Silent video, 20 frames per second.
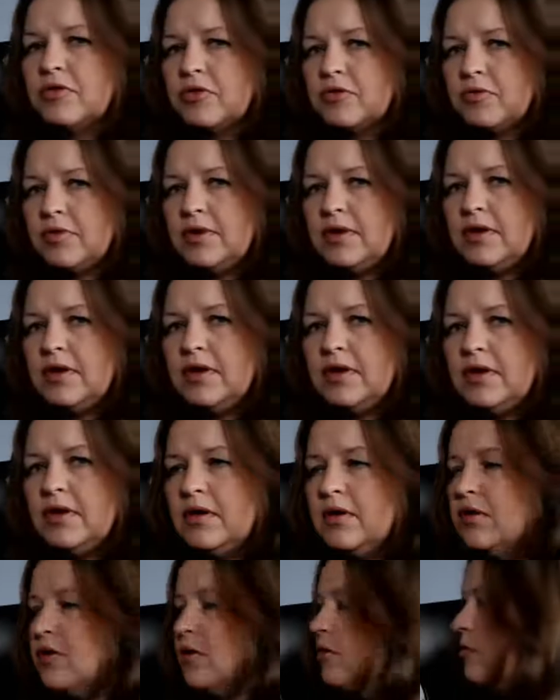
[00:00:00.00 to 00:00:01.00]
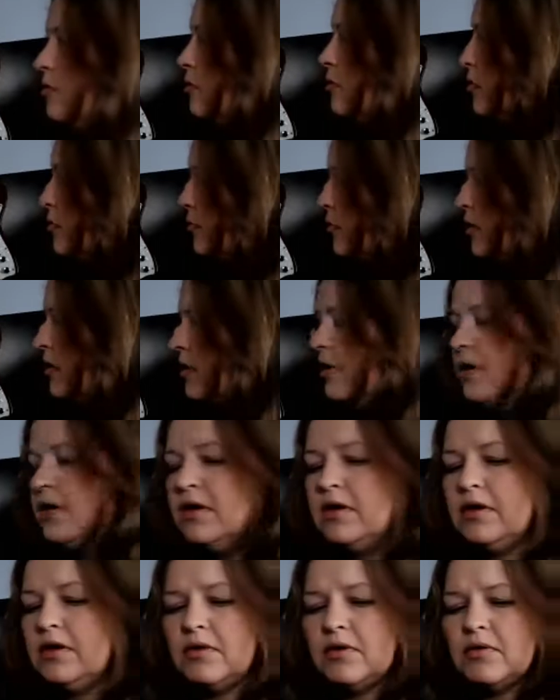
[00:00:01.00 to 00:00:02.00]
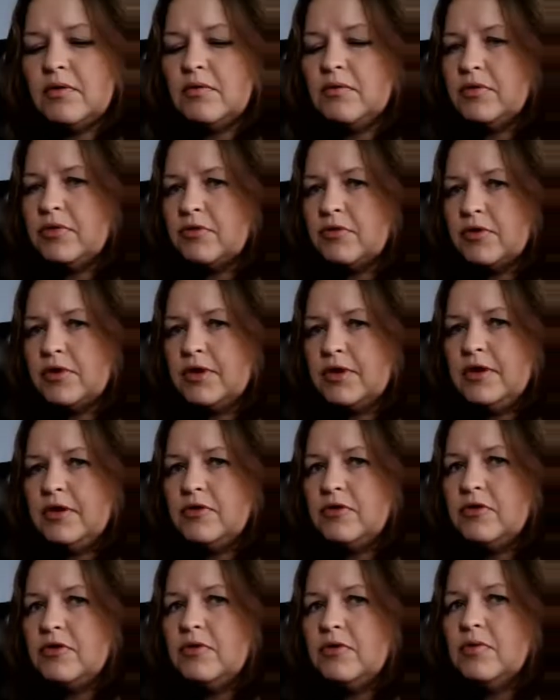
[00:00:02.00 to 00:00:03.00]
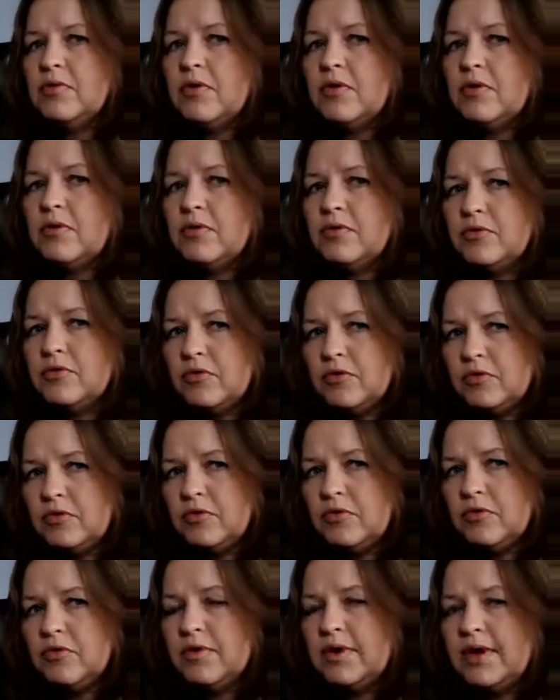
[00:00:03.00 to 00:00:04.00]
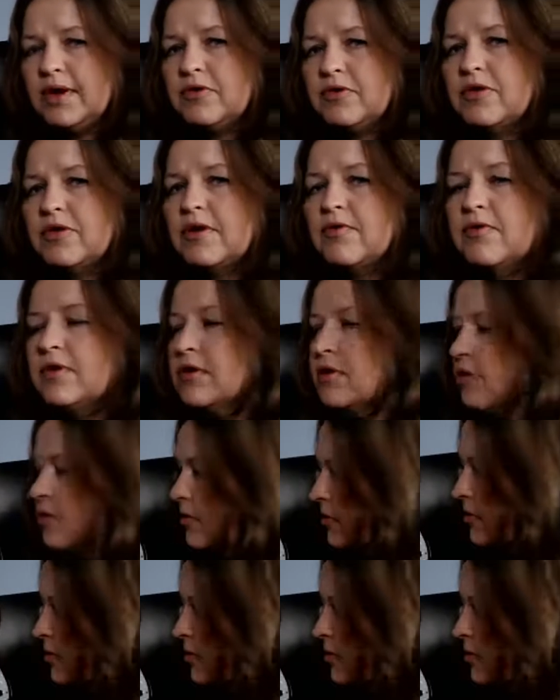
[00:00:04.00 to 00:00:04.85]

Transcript: 3, 0, 3, 0, 3, 2, 0, 2, A7.